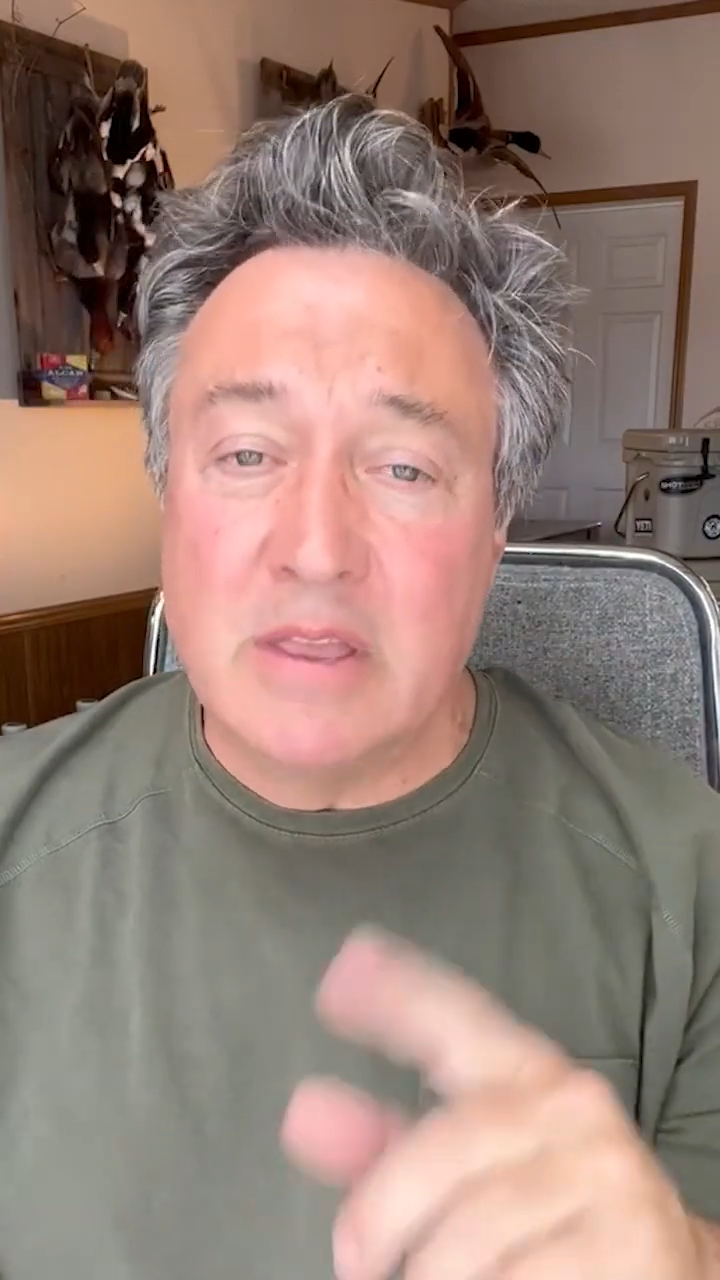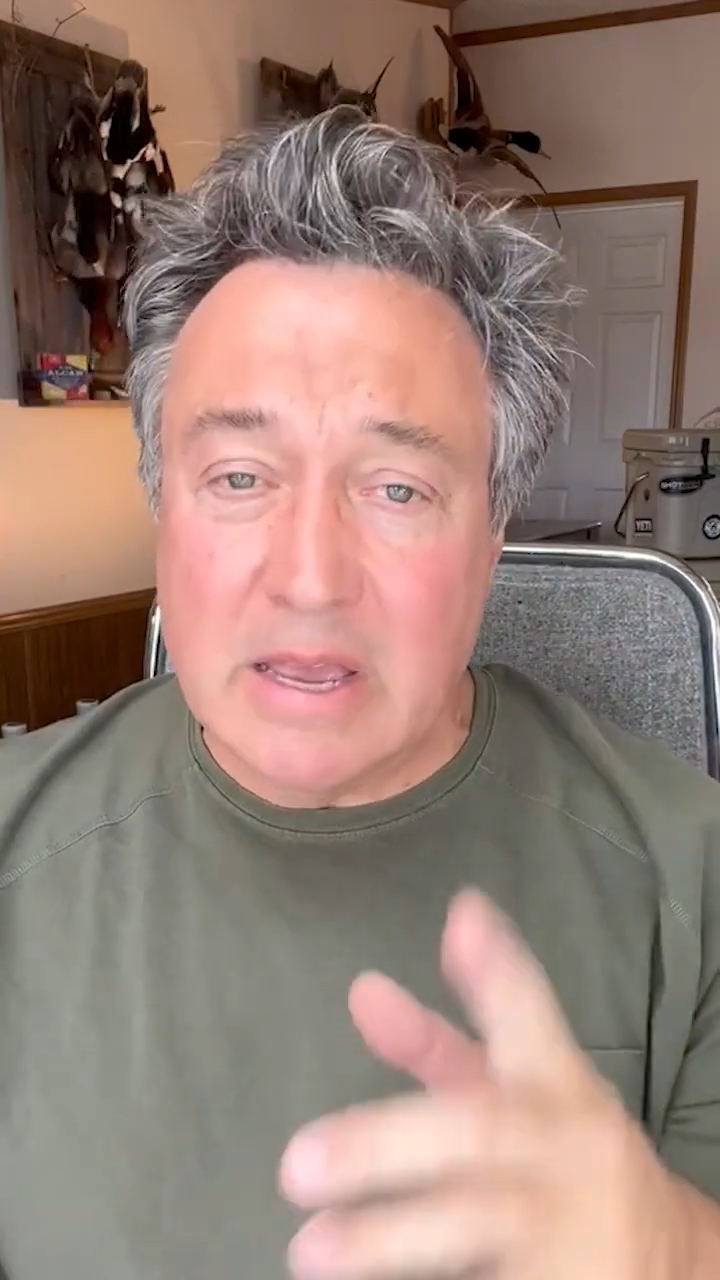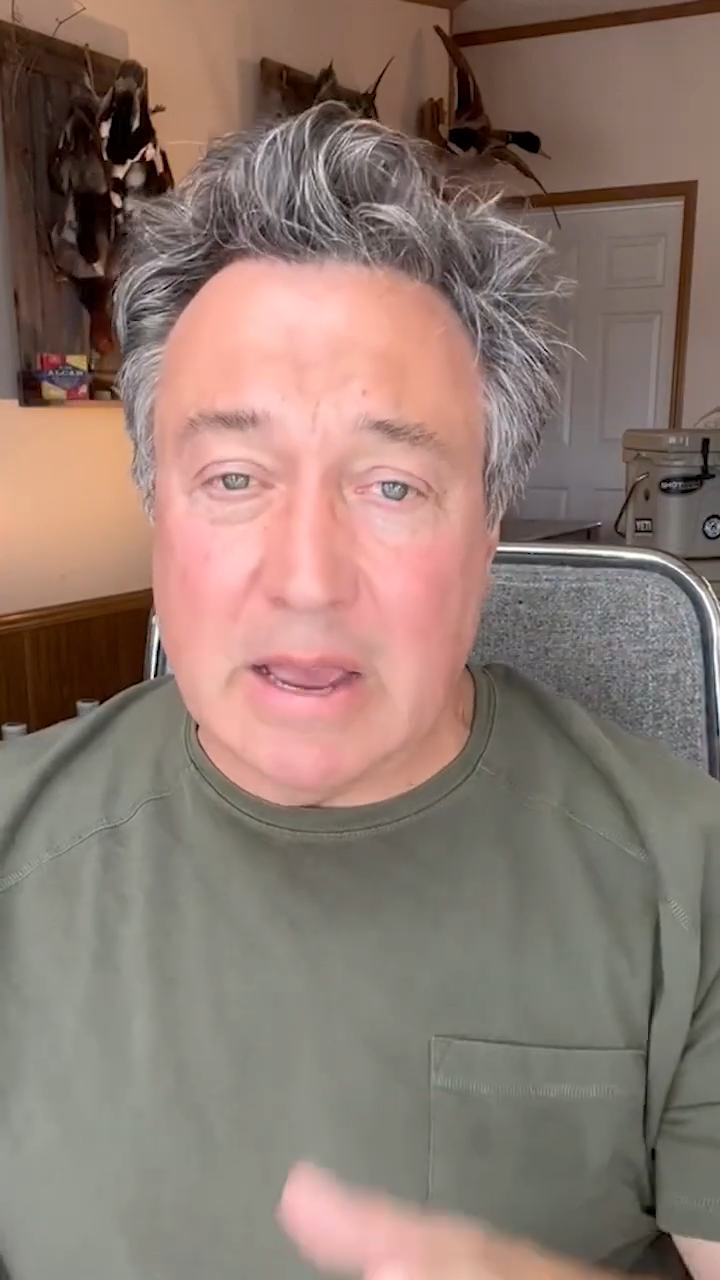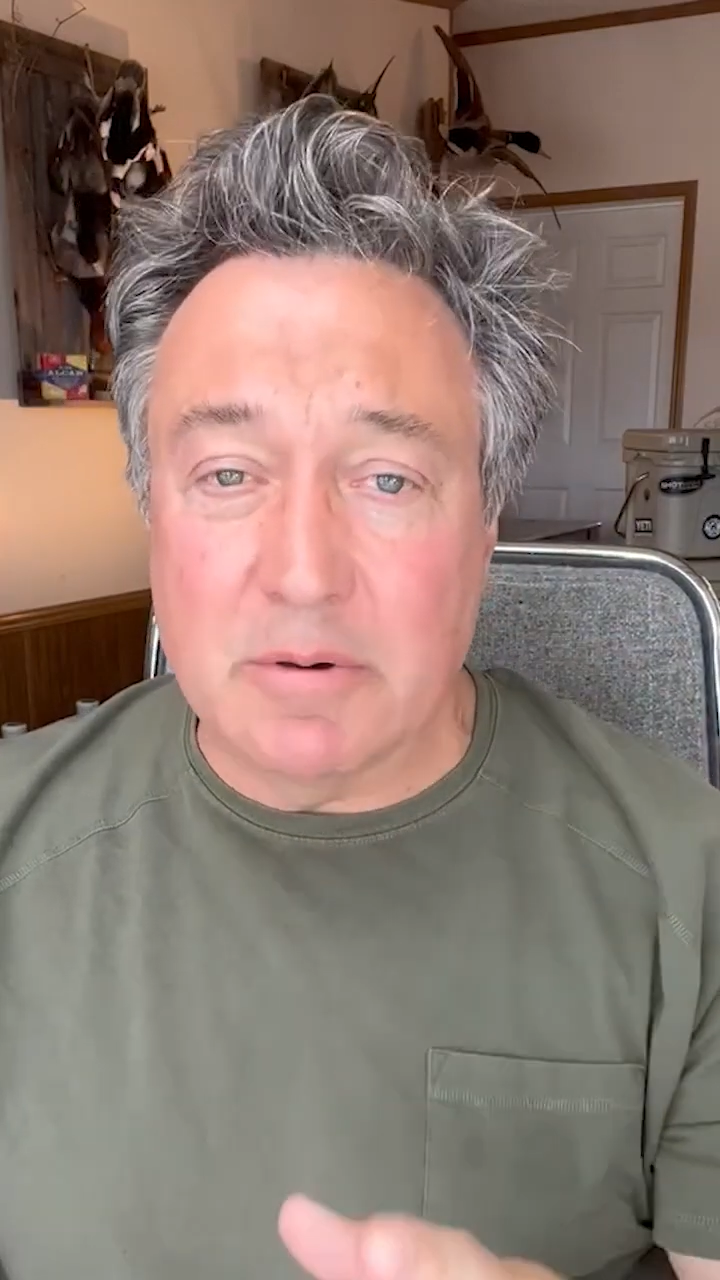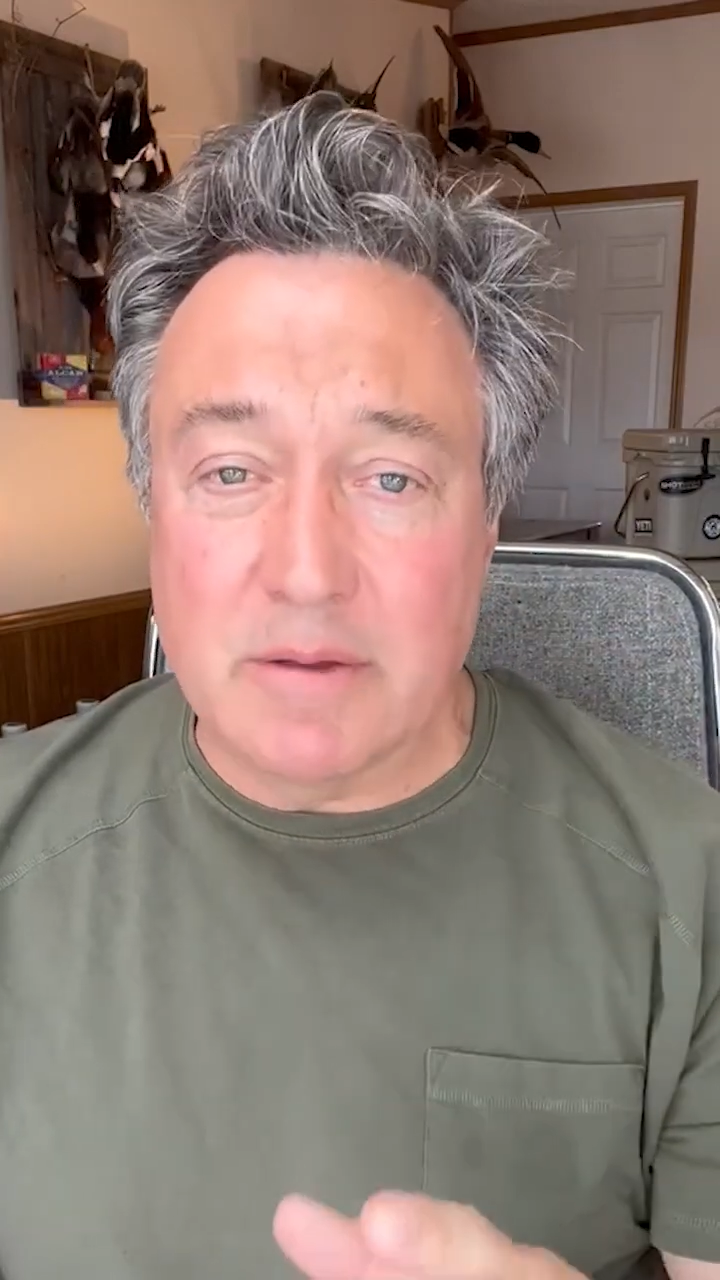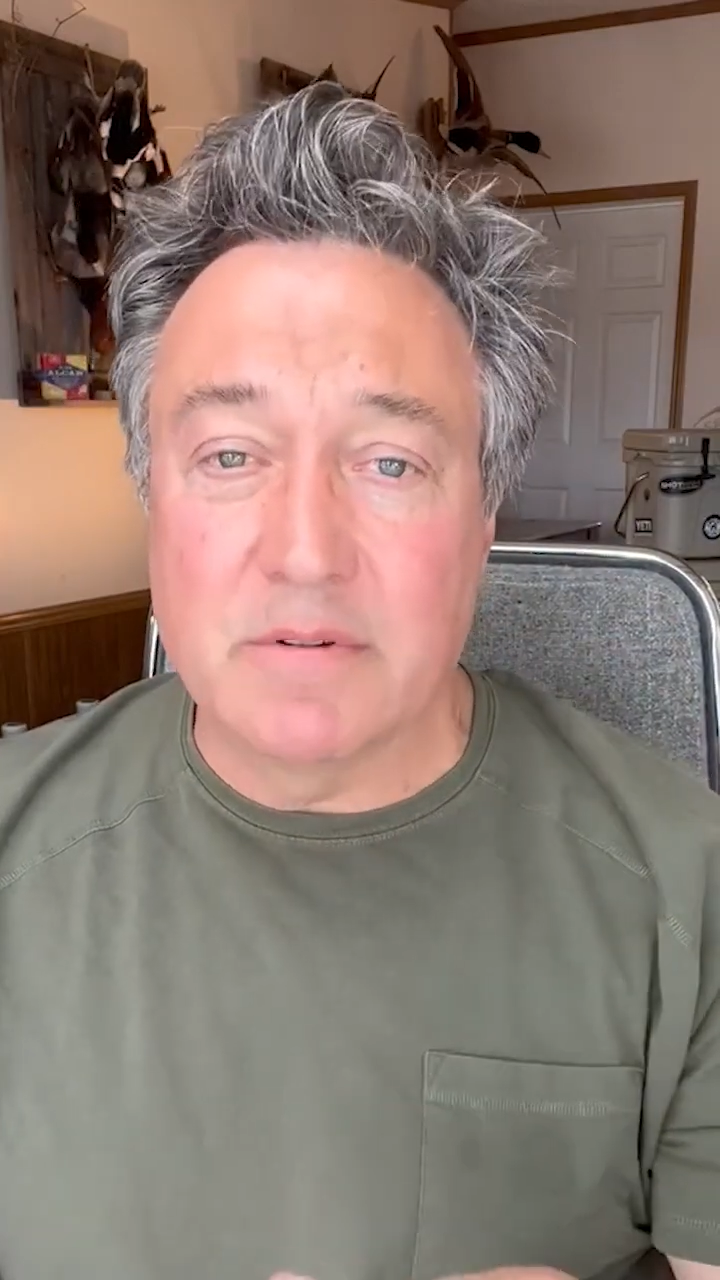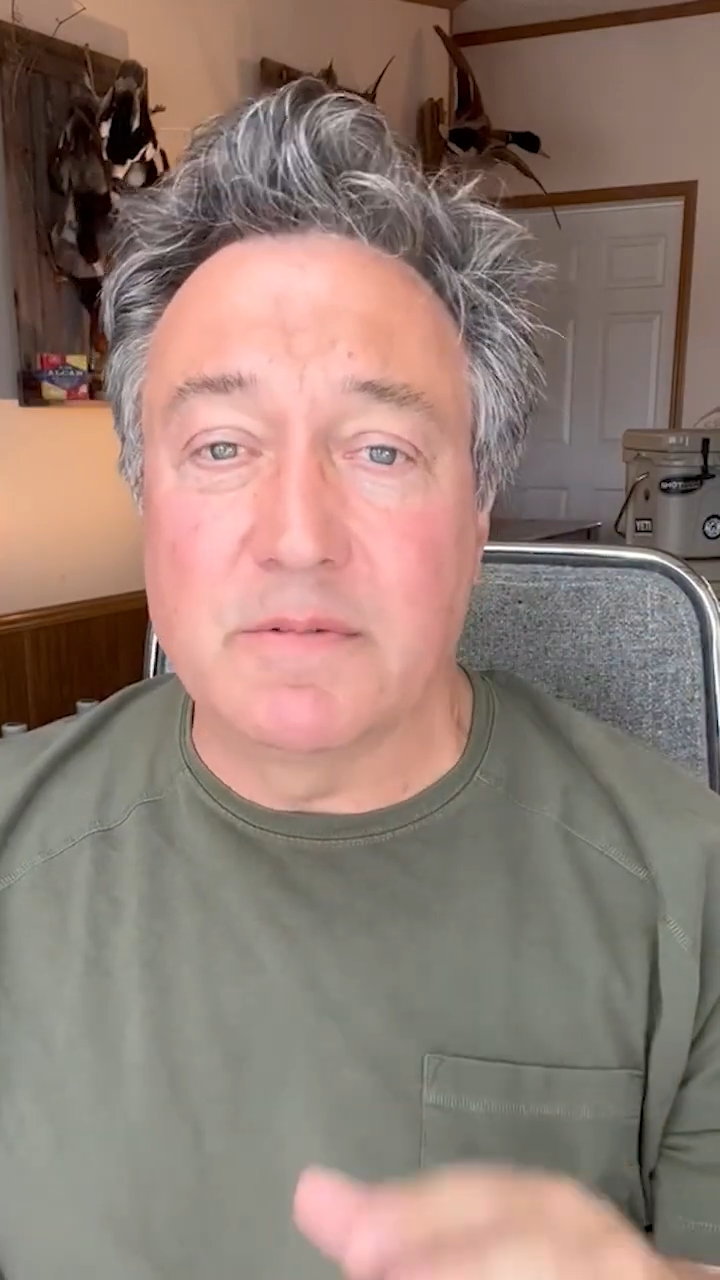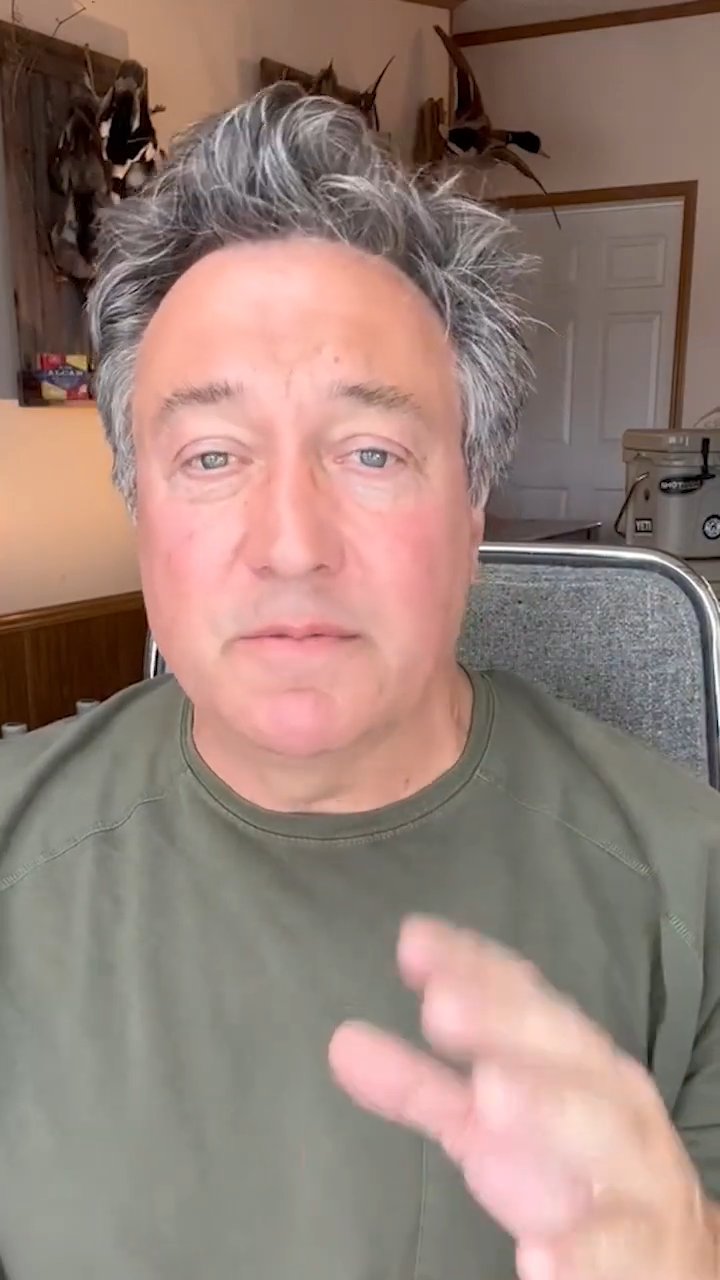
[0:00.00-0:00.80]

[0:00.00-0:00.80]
However,